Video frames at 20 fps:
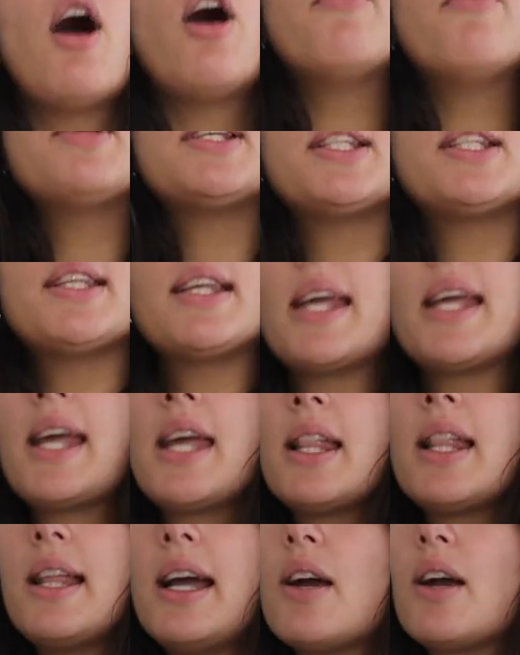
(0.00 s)

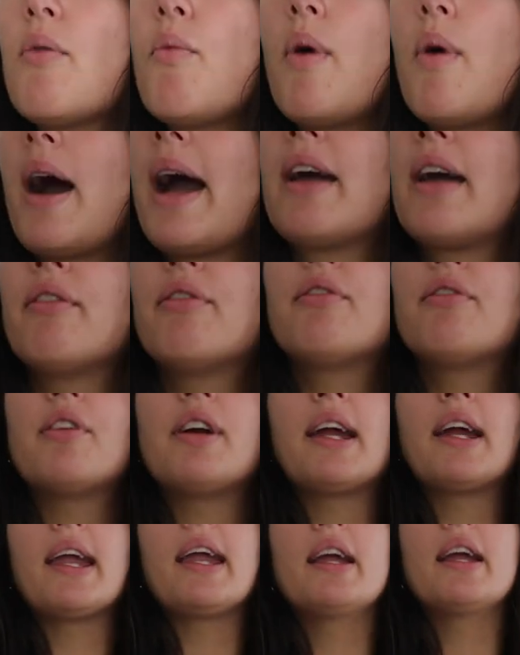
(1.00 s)
obviously like a wire
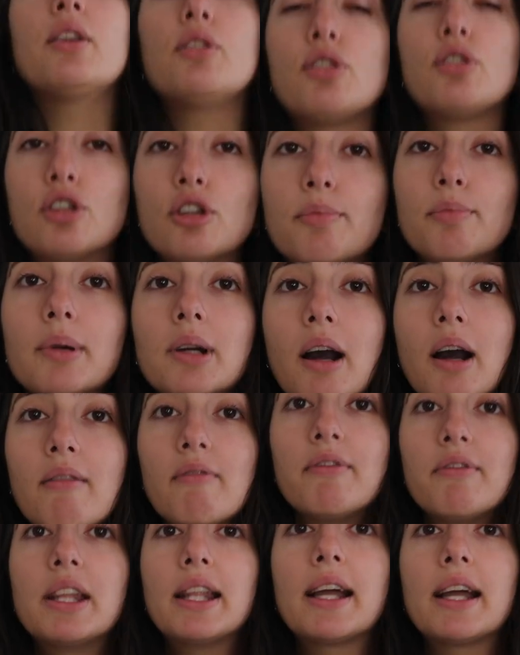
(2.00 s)
free super
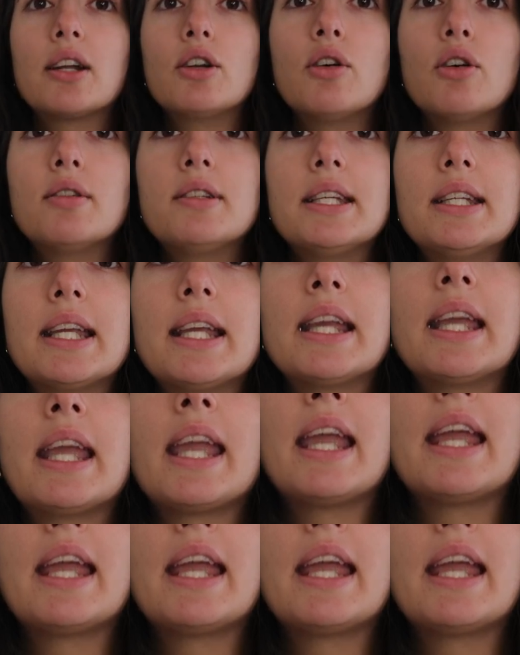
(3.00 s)
comfy like not digging